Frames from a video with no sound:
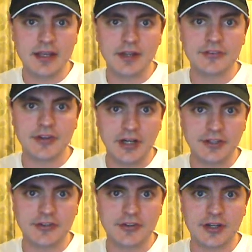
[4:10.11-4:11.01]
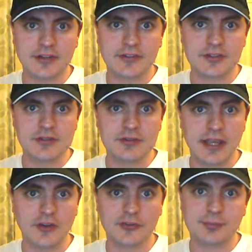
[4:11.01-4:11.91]
guns are designed to
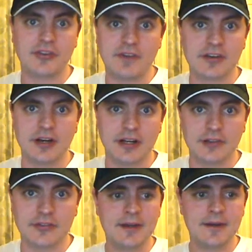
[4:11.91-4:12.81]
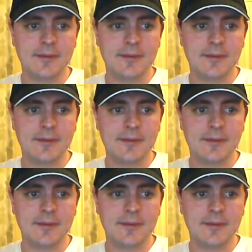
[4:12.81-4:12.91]
kill specific targets.